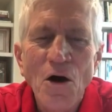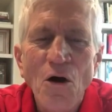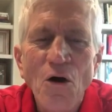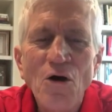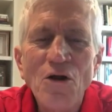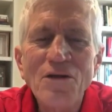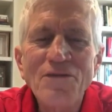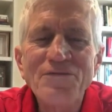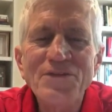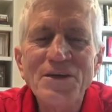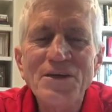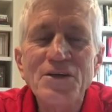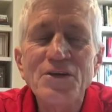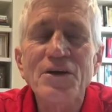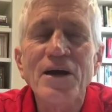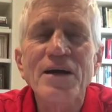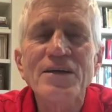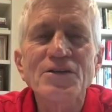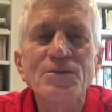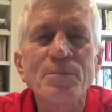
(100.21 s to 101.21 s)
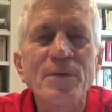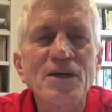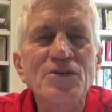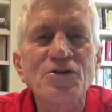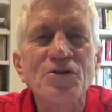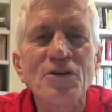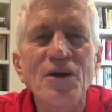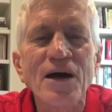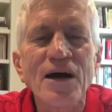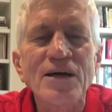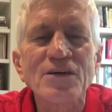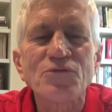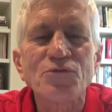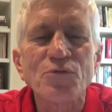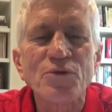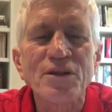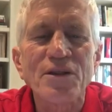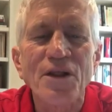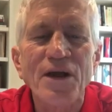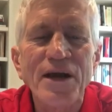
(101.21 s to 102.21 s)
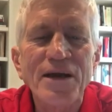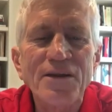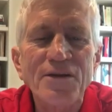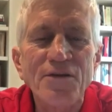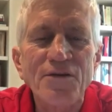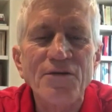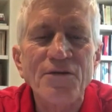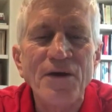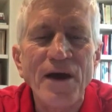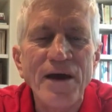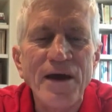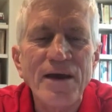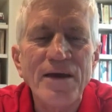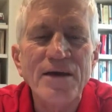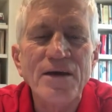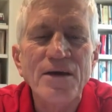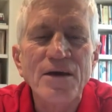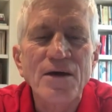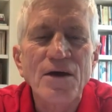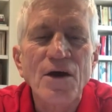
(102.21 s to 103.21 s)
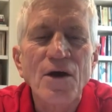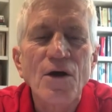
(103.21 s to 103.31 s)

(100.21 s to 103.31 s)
All of us at Specialized would like to thank